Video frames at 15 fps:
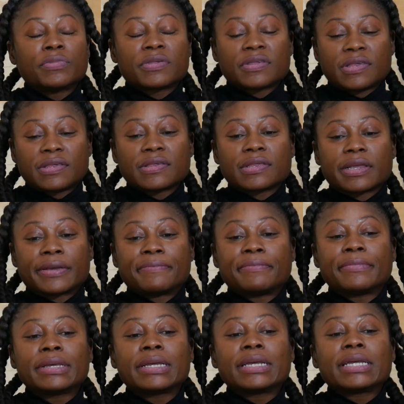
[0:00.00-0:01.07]

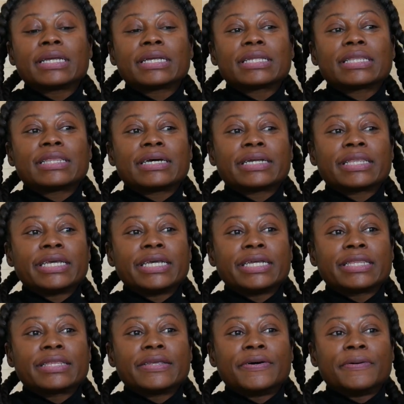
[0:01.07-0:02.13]
system, that
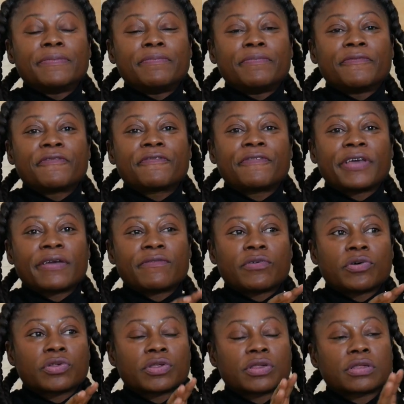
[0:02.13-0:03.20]
it
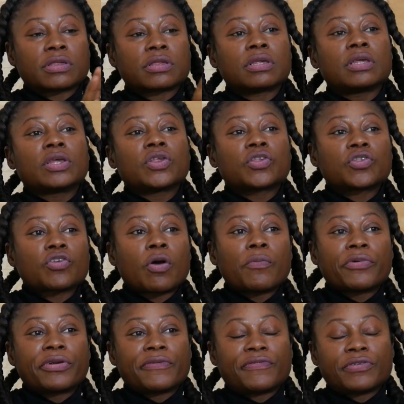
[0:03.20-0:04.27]
favors
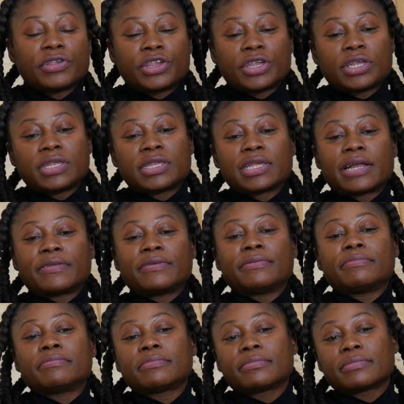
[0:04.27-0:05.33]
some refugees
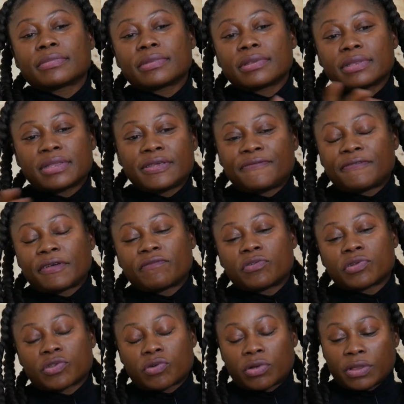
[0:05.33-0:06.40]
and
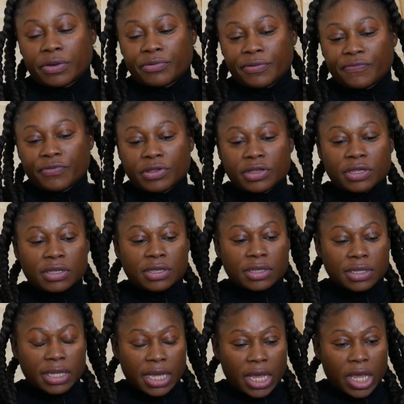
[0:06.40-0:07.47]
defavors other
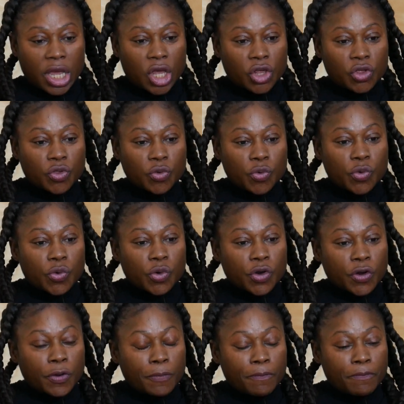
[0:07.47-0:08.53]
refugees.
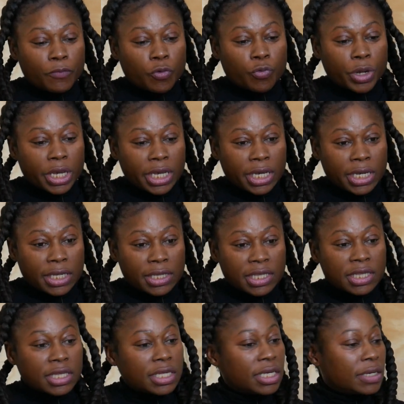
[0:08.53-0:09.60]
So we
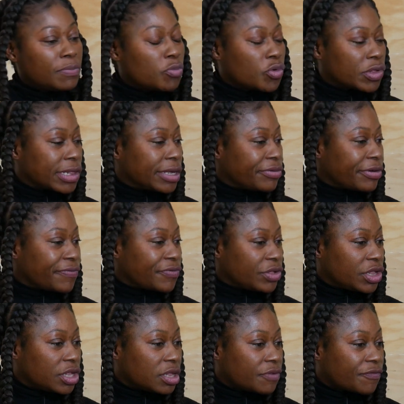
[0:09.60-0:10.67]
see mostly
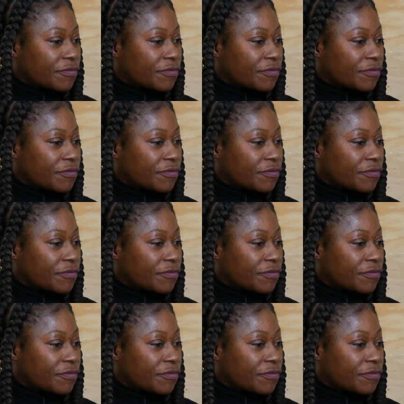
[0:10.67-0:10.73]
refugees